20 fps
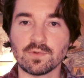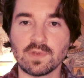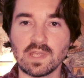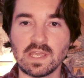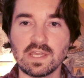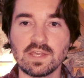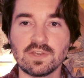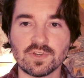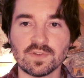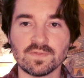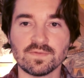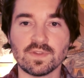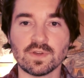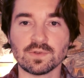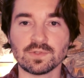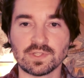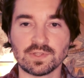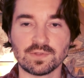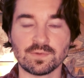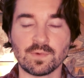each of
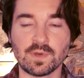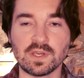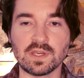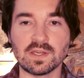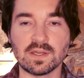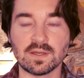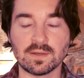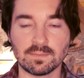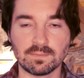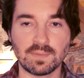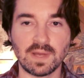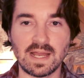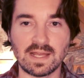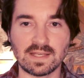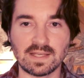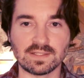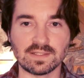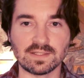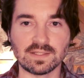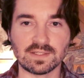those 3
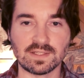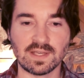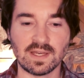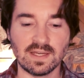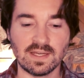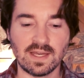passes,